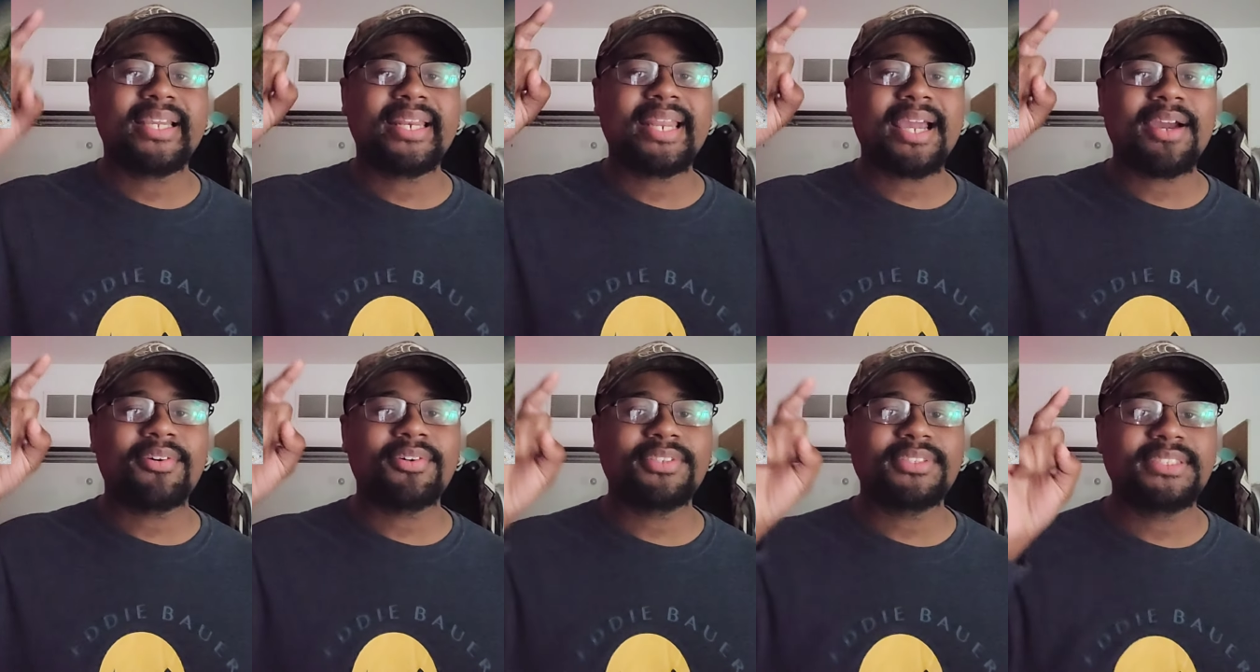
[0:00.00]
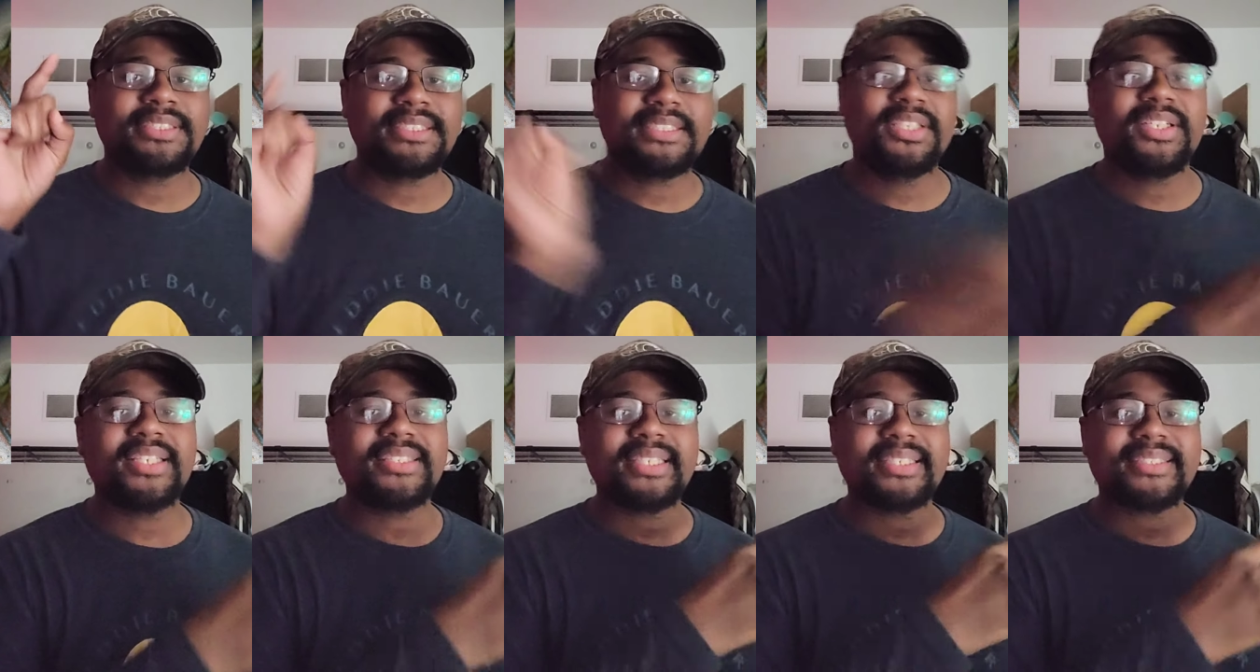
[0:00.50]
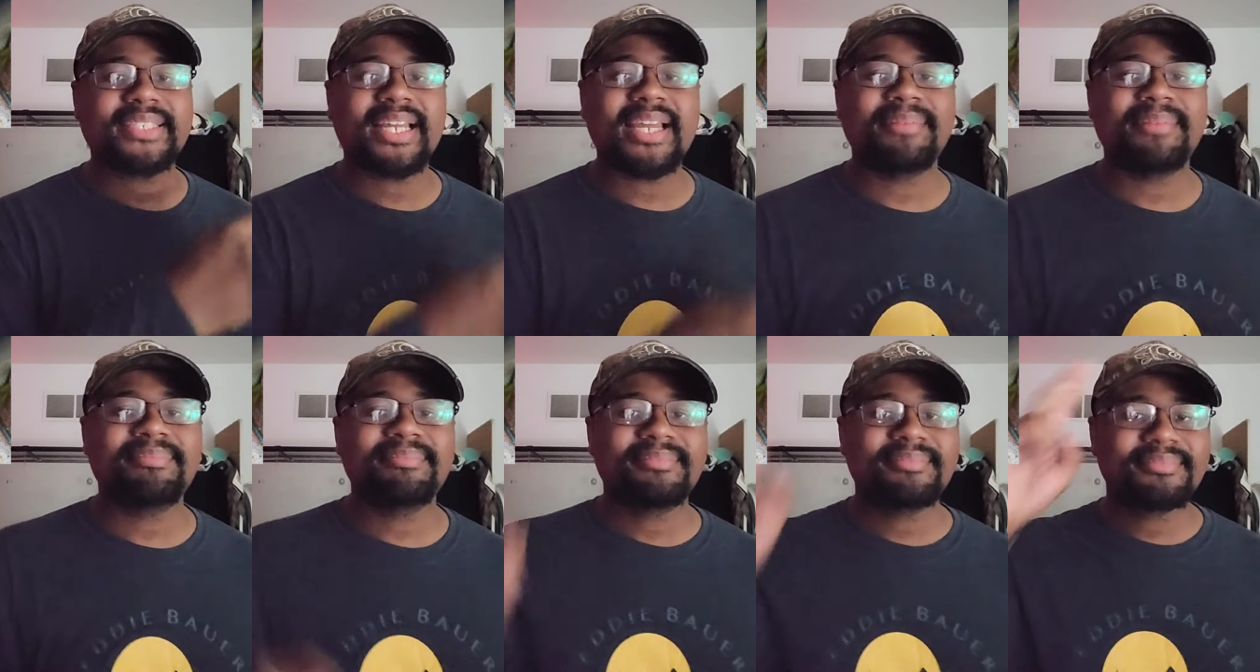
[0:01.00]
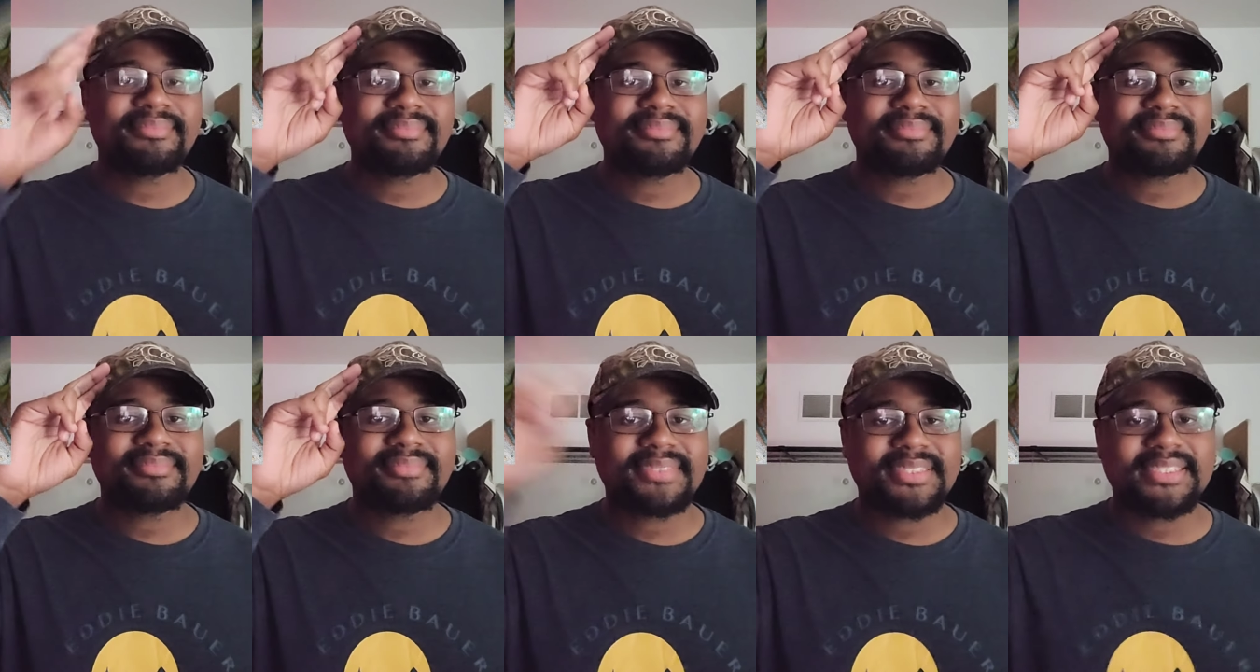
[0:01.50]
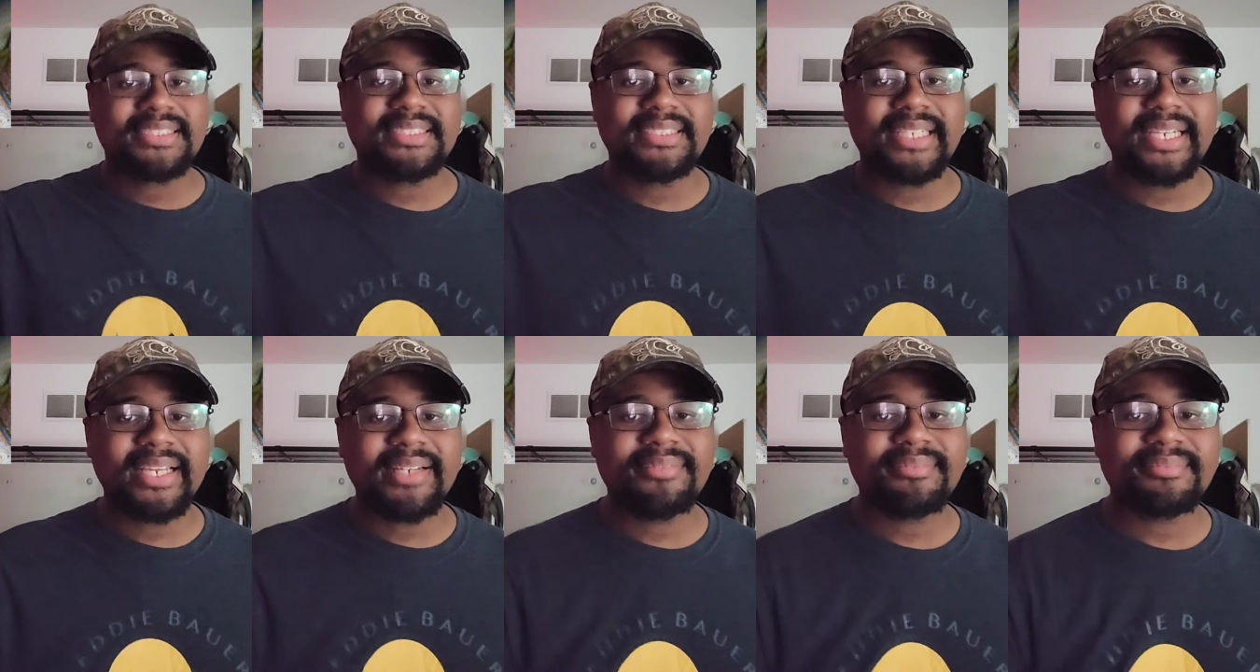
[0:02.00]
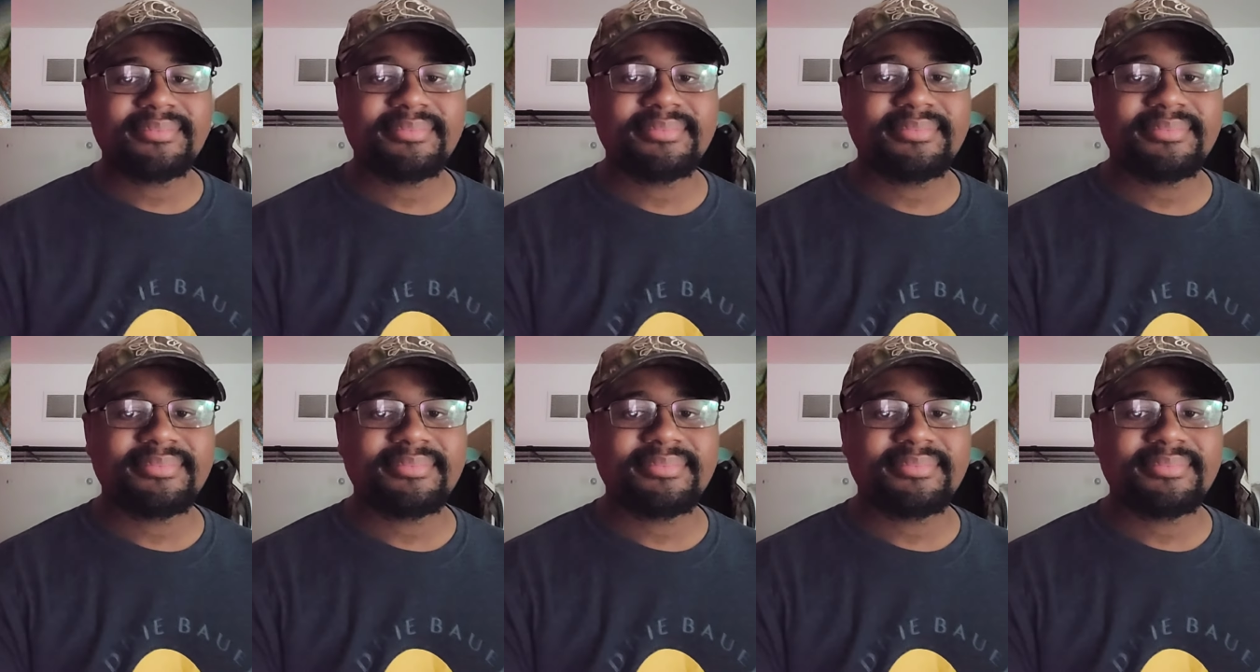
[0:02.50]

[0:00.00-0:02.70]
And now we'll see you guys next time. See ya.